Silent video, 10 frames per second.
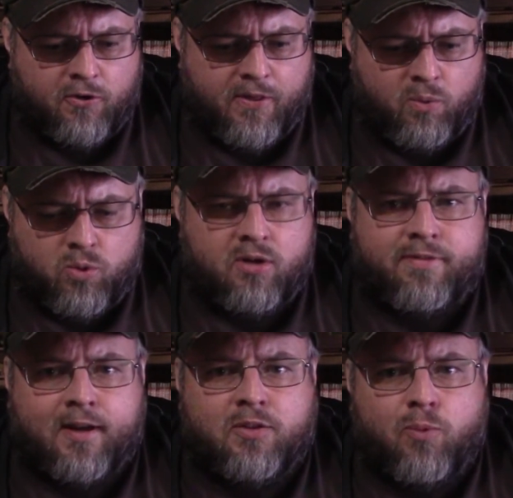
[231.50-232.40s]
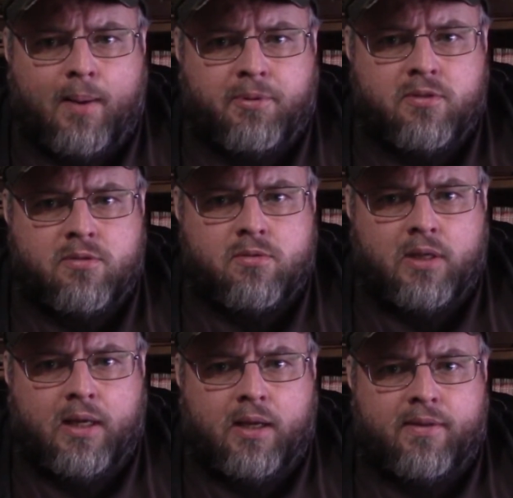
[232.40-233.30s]
were effective weapons.
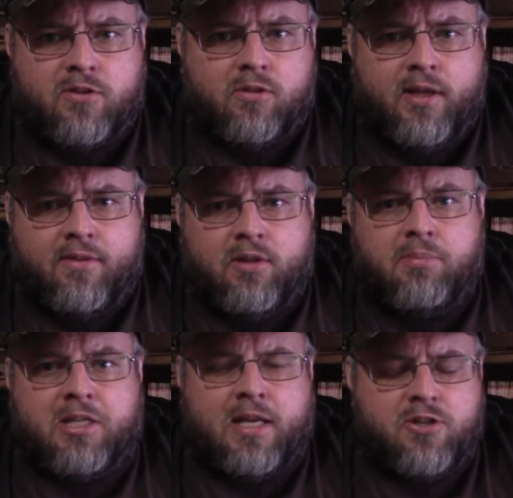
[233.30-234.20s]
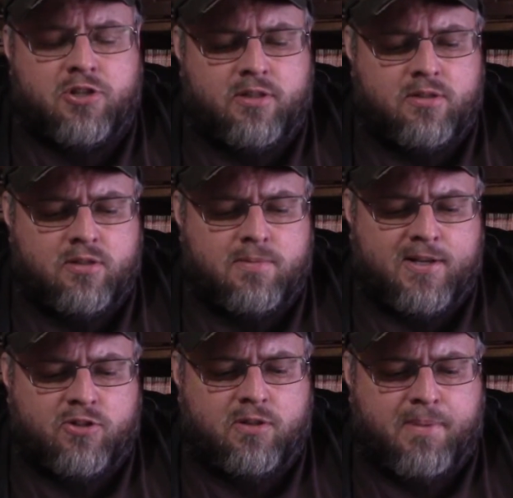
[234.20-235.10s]
They certainly had their limitations,
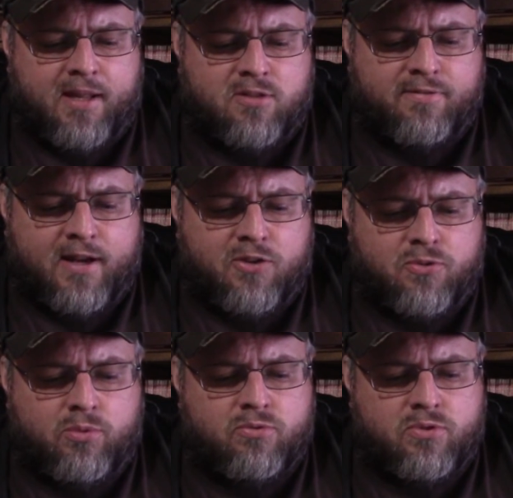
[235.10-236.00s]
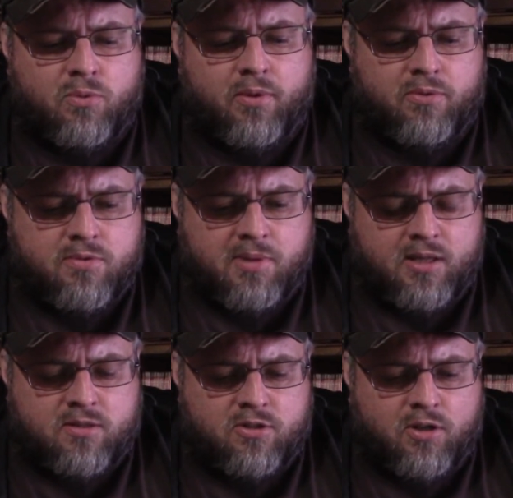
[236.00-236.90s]
especially the Panzerfaust, which was the one that was made in
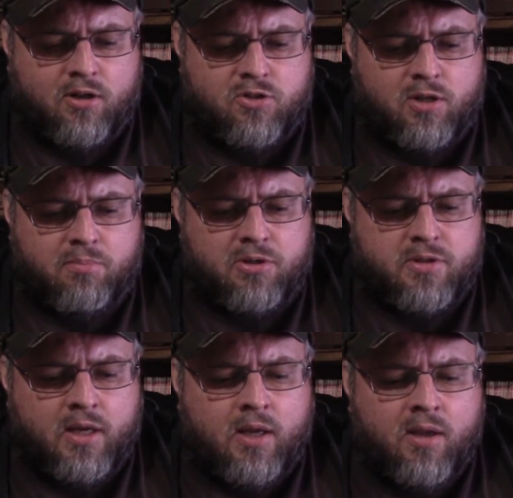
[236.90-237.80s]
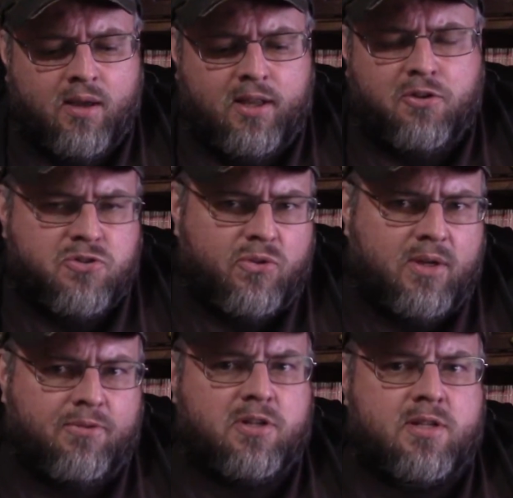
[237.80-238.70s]
such large numbers. And he goes through the
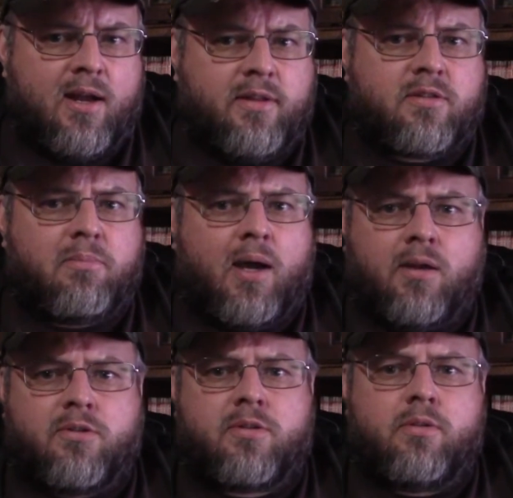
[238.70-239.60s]
different designs and models.